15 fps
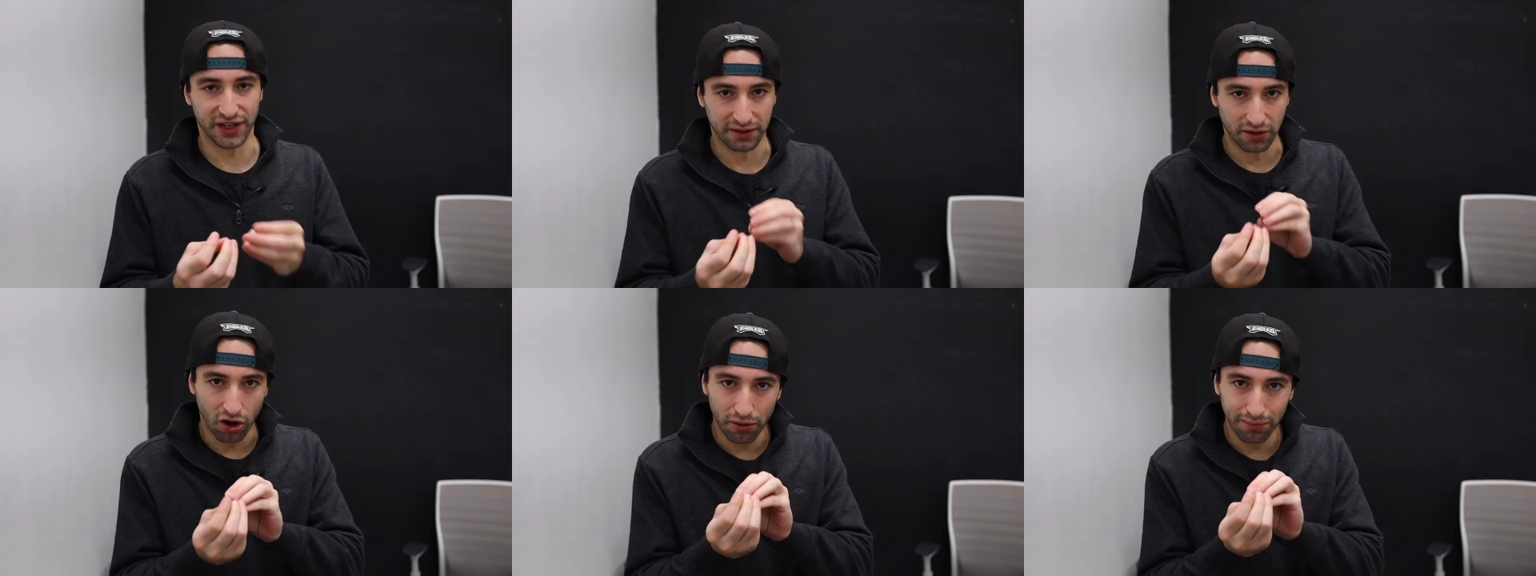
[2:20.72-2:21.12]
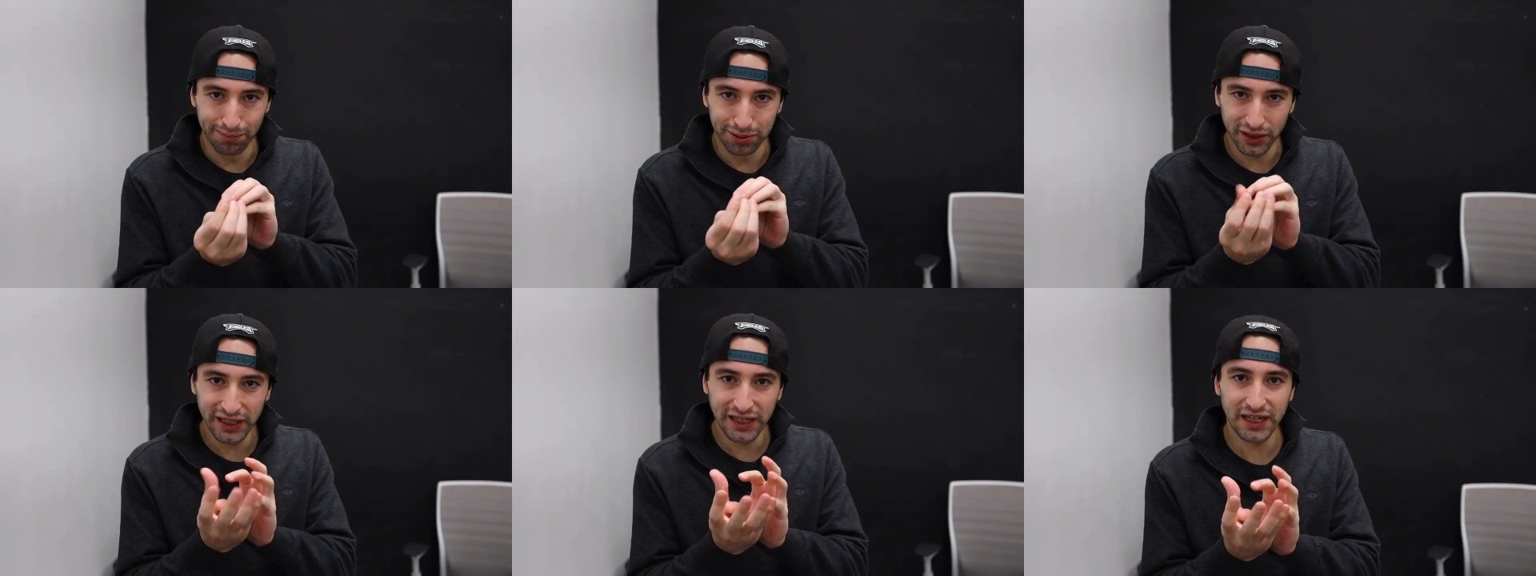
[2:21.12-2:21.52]
like all
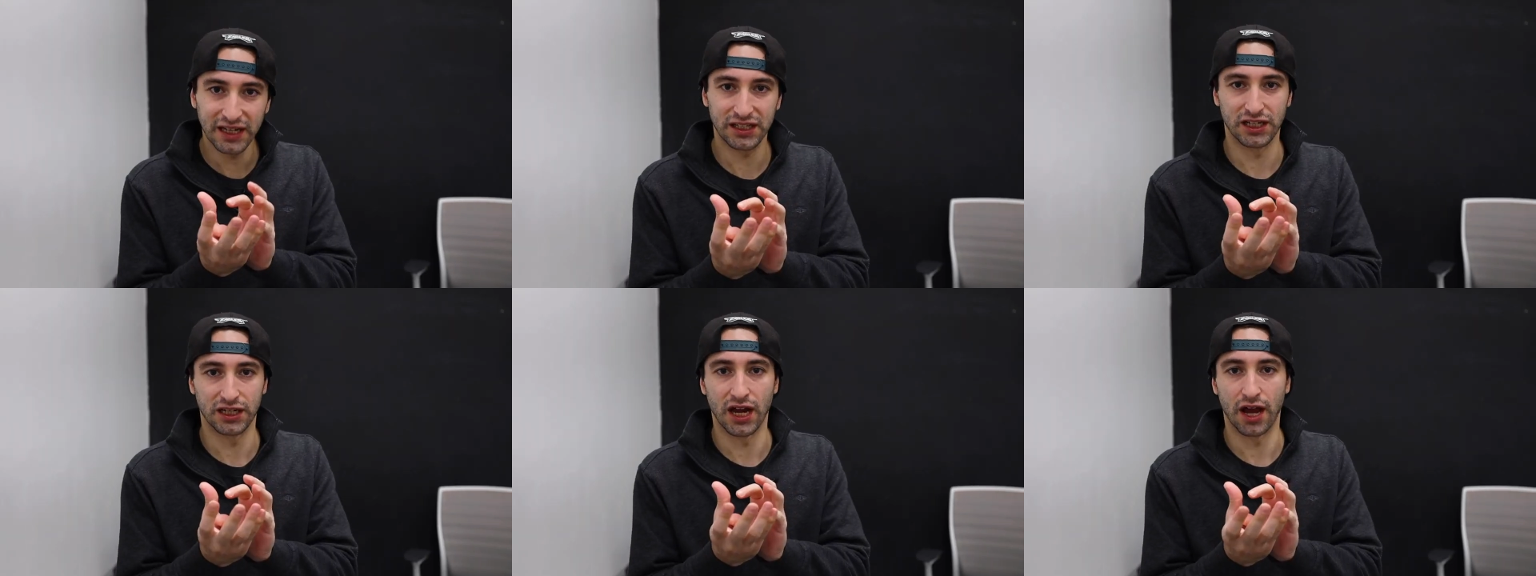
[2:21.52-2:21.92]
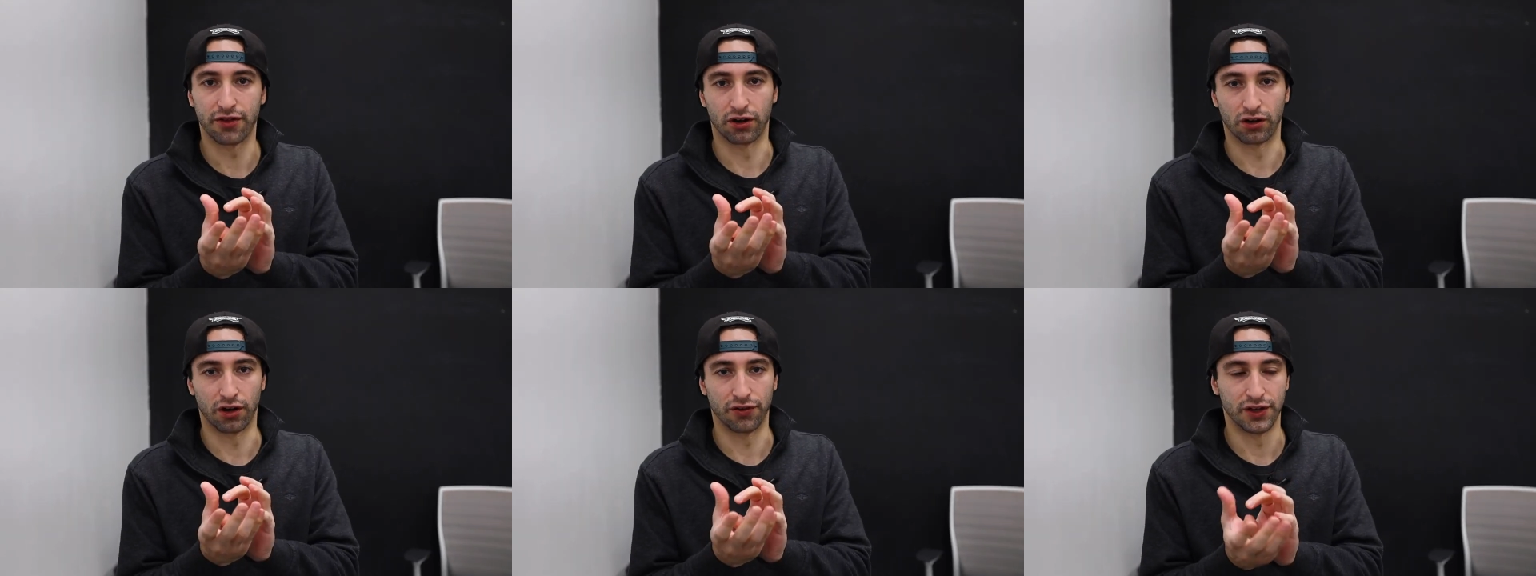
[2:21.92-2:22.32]
bleeding
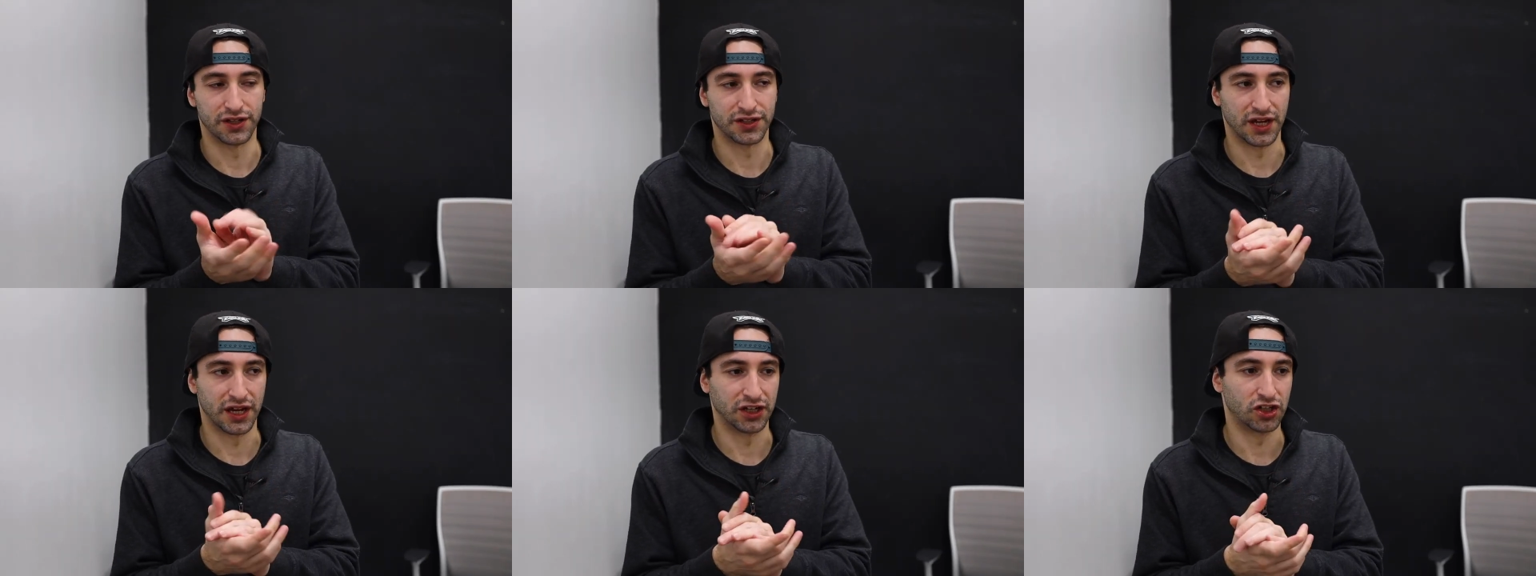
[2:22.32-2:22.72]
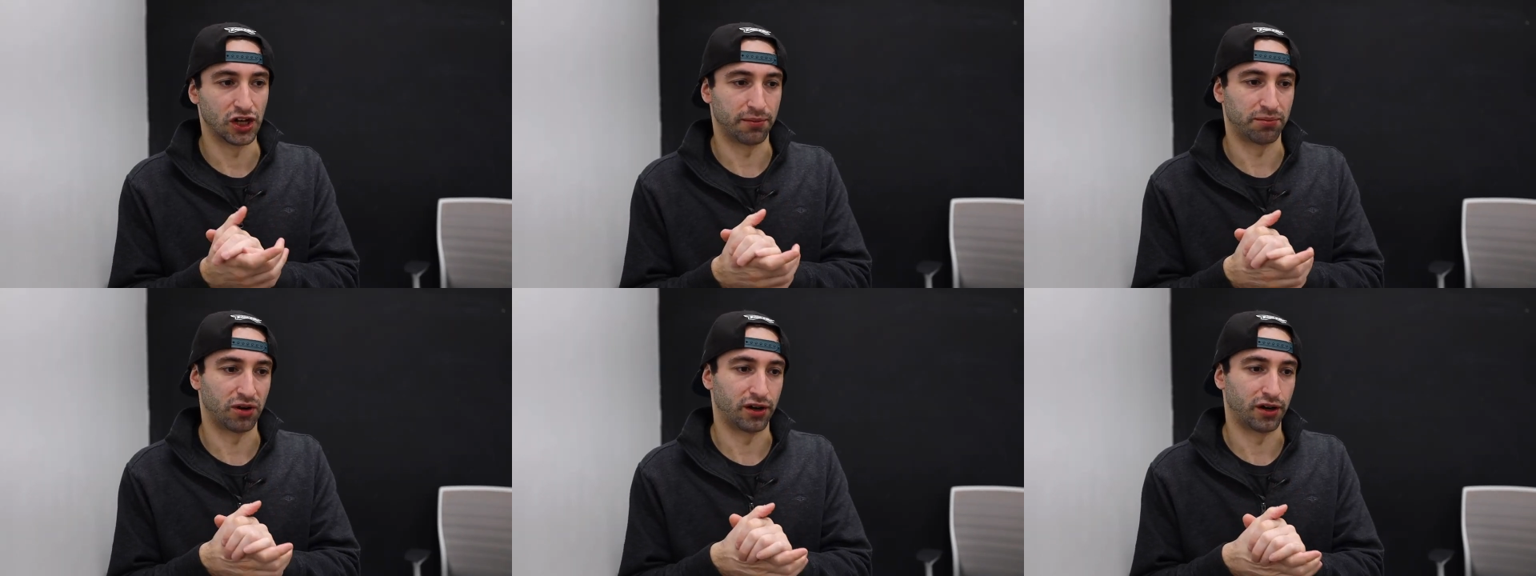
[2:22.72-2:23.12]
together on this
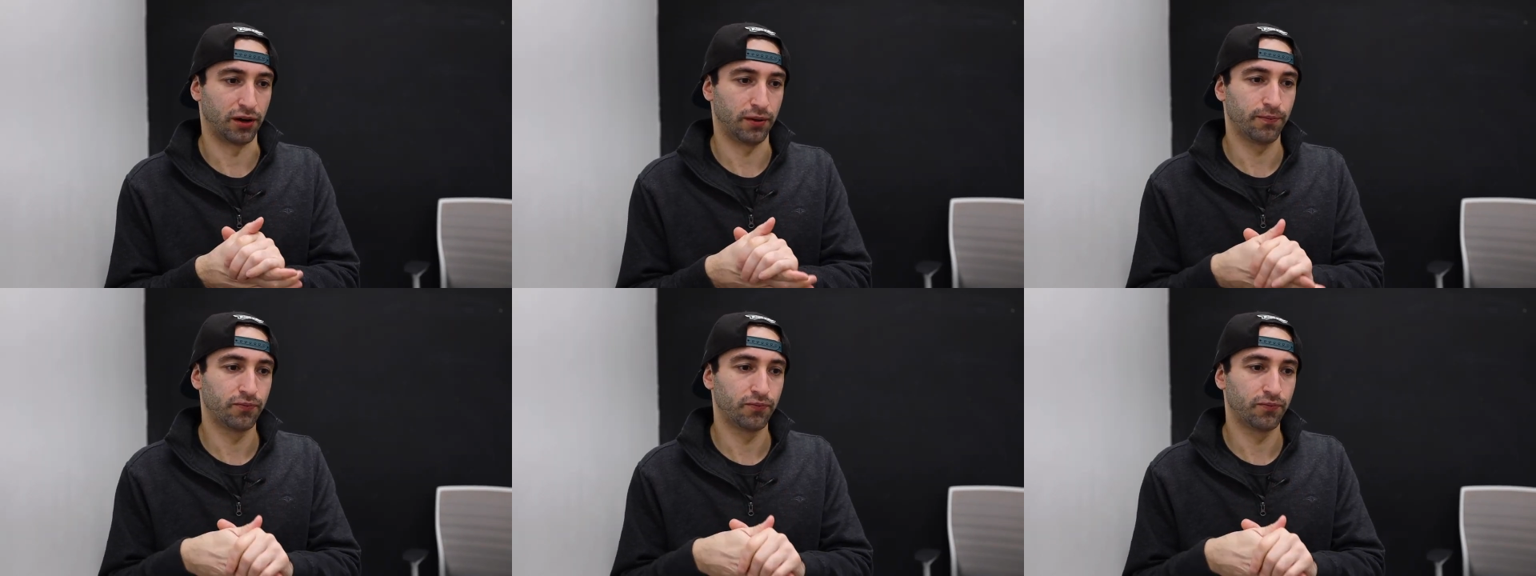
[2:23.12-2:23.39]
inkjet printer.